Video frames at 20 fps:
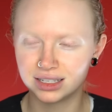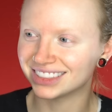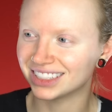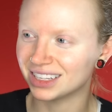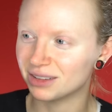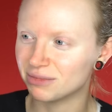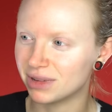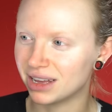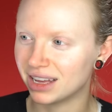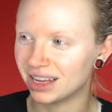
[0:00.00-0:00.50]

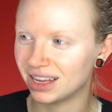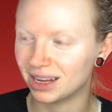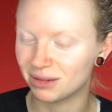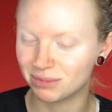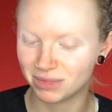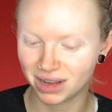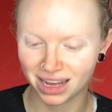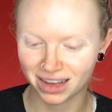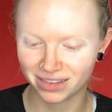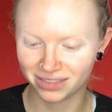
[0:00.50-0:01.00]
I'm
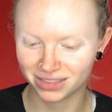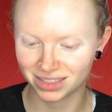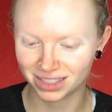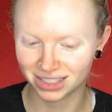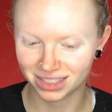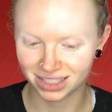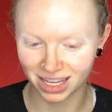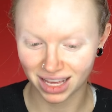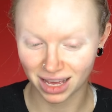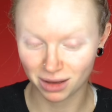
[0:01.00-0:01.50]
having
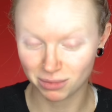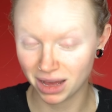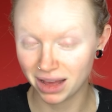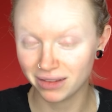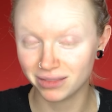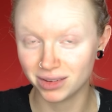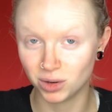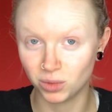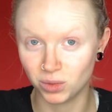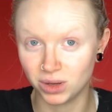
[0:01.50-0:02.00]
a day, I'm
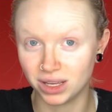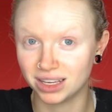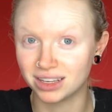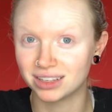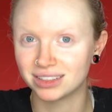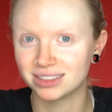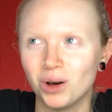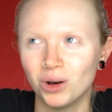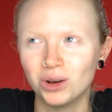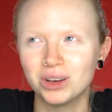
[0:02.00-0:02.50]
having a
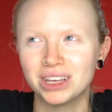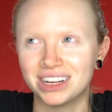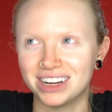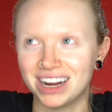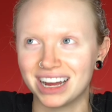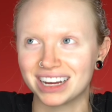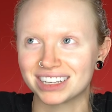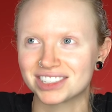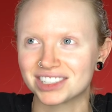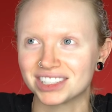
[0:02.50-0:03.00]
week, whole
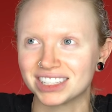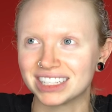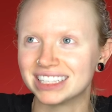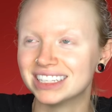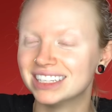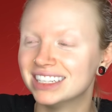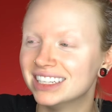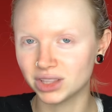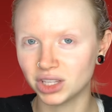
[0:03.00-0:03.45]
year actually.